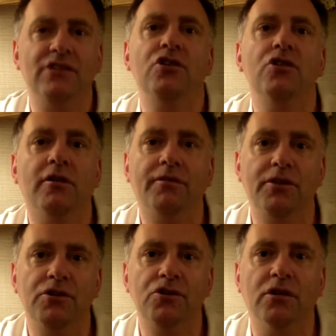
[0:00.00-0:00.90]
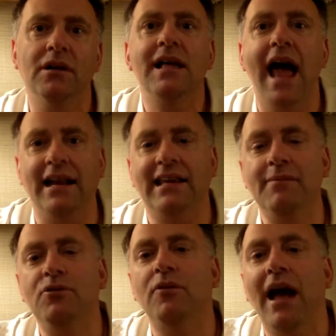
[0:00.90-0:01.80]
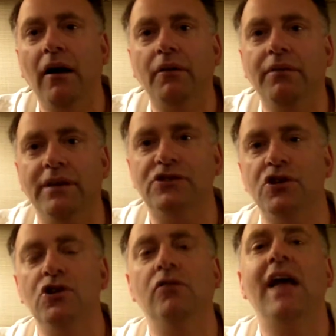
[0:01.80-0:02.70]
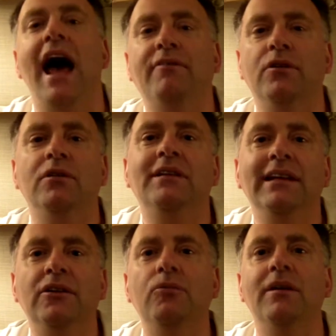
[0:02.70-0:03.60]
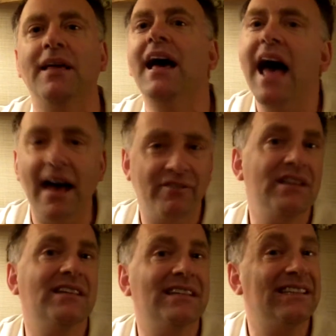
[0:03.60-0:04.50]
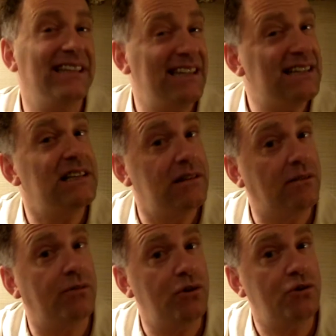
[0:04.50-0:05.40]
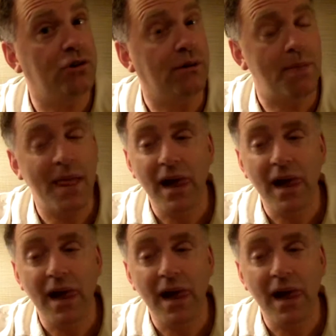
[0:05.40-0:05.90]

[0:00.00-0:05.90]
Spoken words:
into your future and keep you healthy so you don't have to deal with having disease in the future.